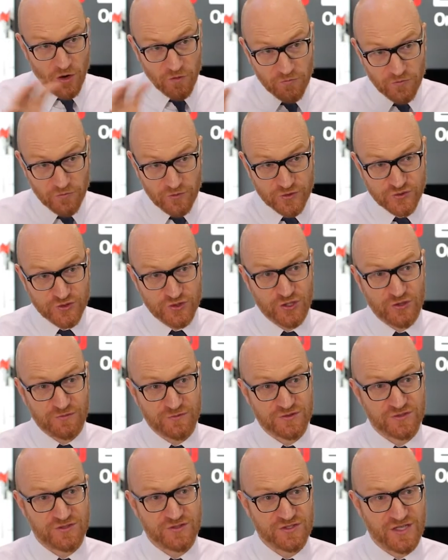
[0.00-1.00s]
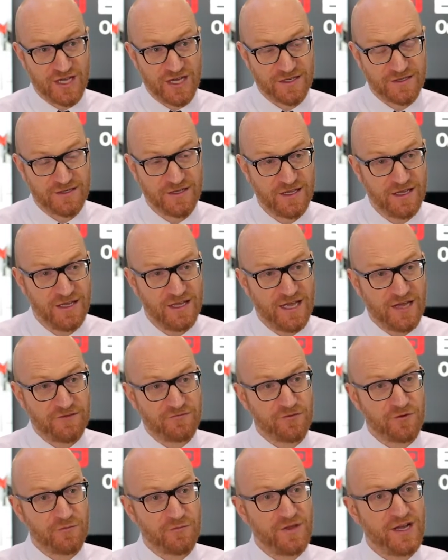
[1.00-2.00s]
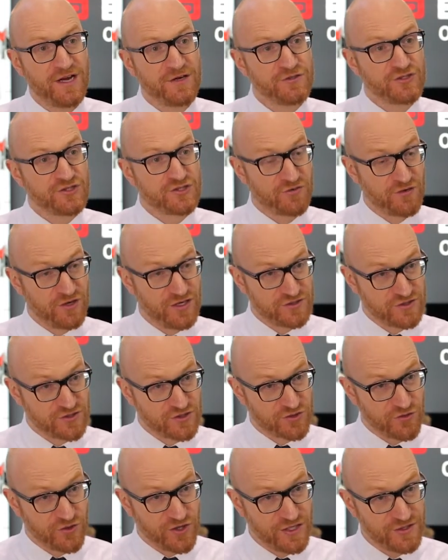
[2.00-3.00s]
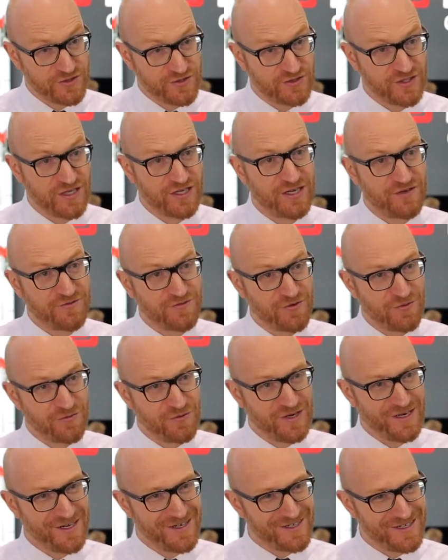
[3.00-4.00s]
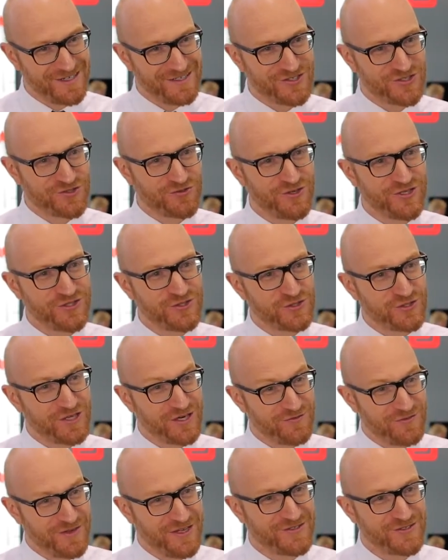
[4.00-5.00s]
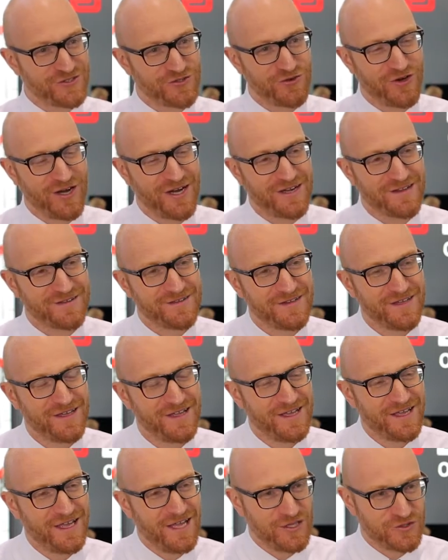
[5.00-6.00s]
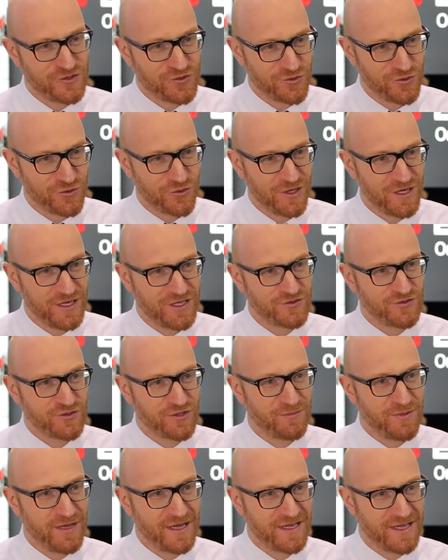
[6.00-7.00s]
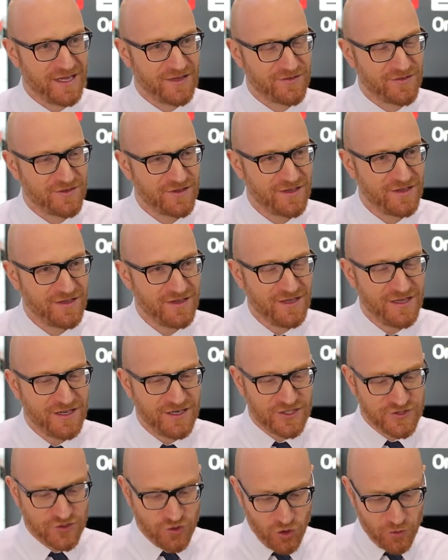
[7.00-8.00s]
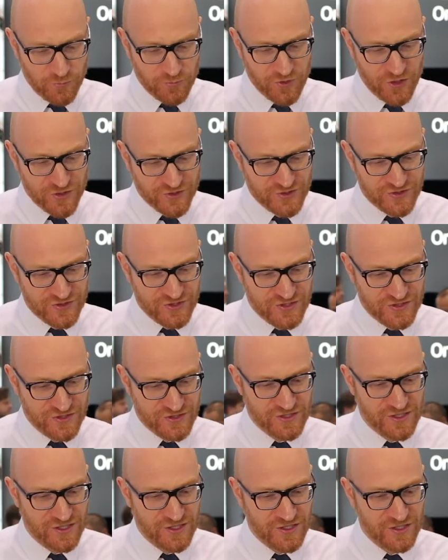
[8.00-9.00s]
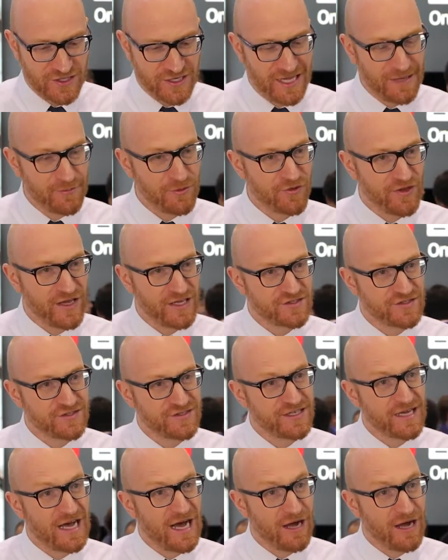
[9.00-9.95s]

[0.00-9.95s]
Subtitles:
overall service design. And from there you create the screens, and then from there in the screens you kind of integrate it into the back end. This whole process is labeled as the